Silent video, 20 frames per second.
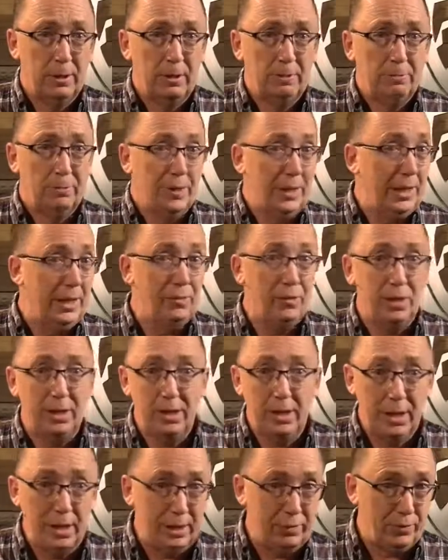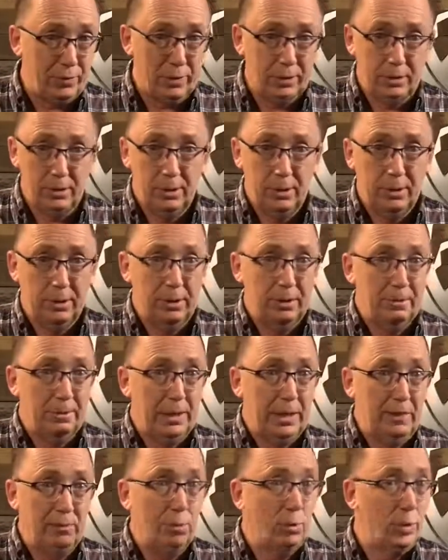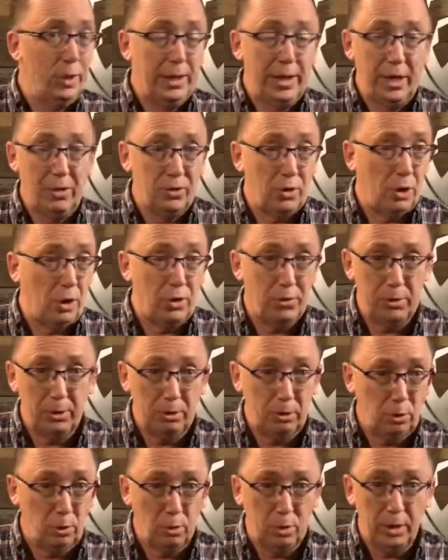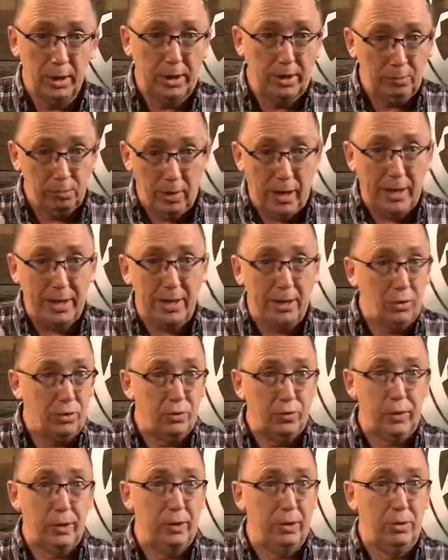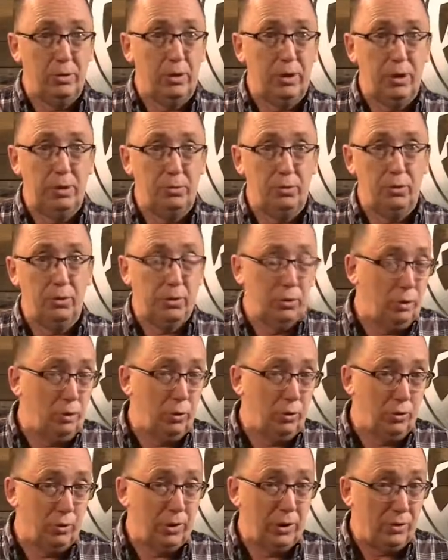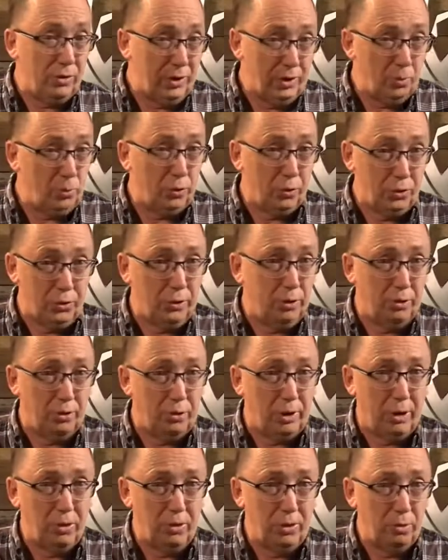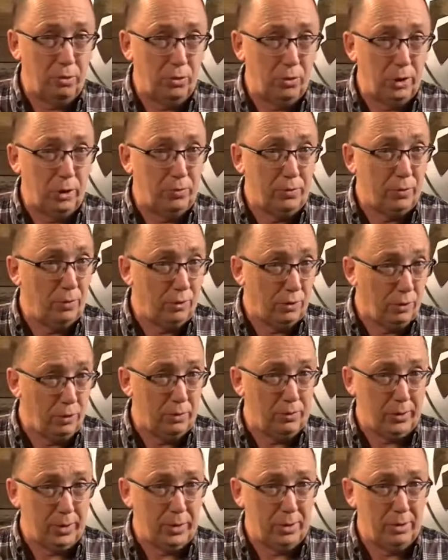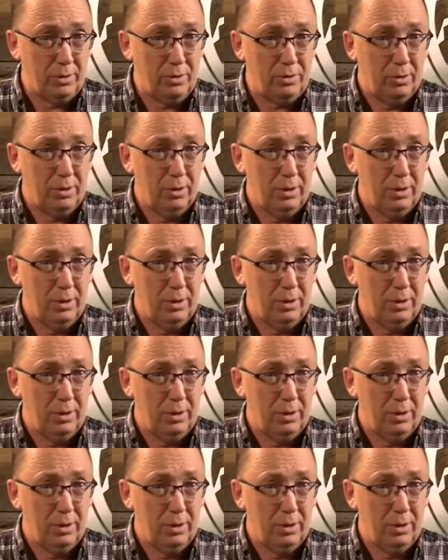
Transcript: Even in heaven, even when he has all the glory right at his fingertips, Luke says he will still dress himself to serve us.